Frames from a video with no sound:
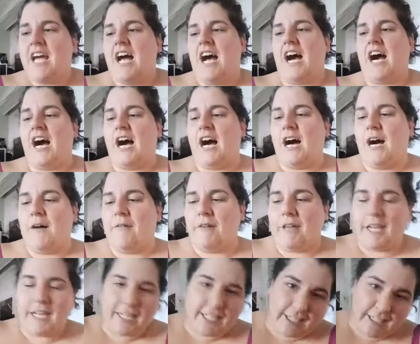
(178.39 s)

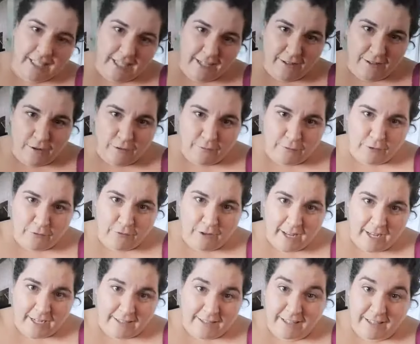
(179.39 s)
And I can let you know for a
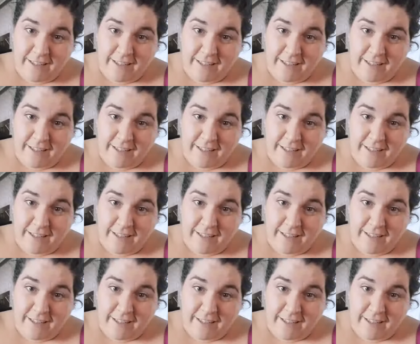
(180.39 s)
fact that